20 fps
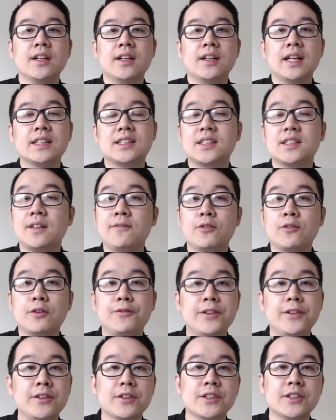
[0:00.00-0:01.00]
and some
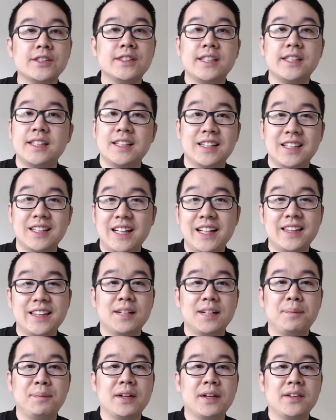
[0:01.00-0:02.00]
reviewers didn't like that
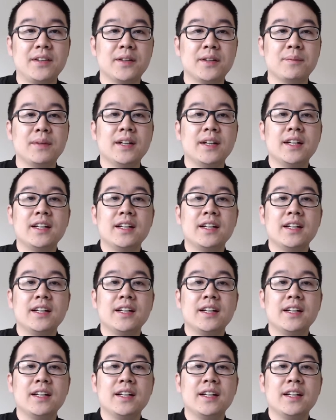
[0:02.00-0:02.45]
about him,